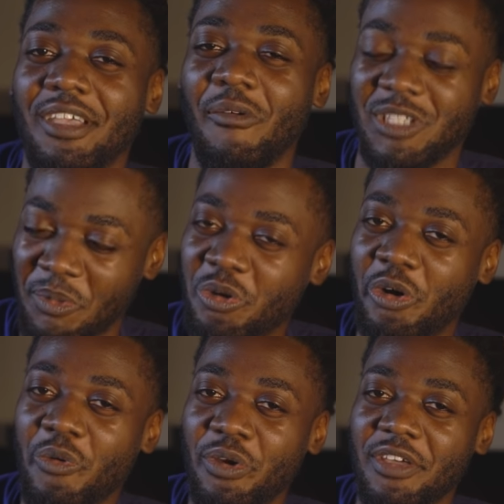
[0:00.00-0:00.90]
which I'm
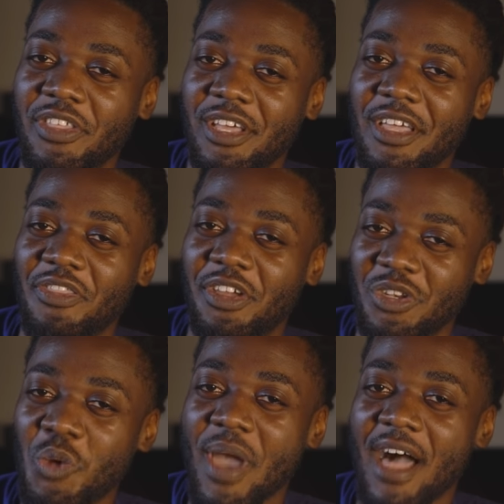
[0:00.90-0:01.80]
going with the
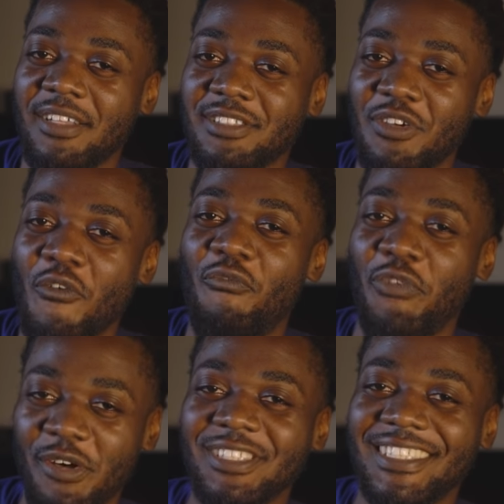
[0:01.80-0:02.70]
New Balance
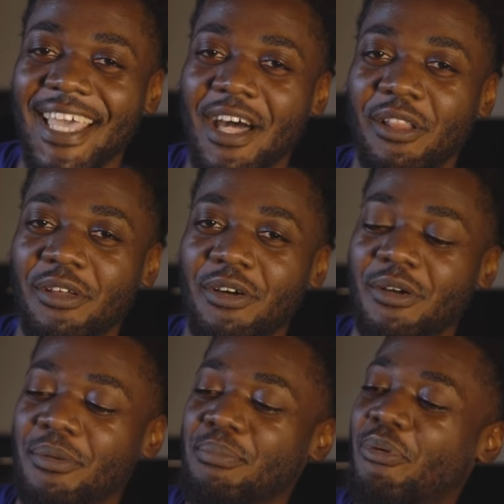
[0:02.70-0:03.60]
FuelCell
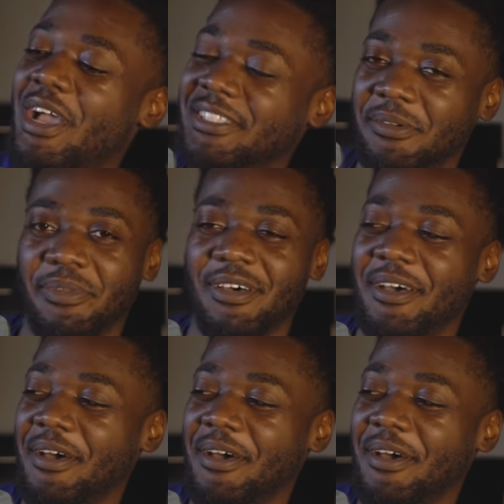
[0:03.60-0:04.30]
Prism.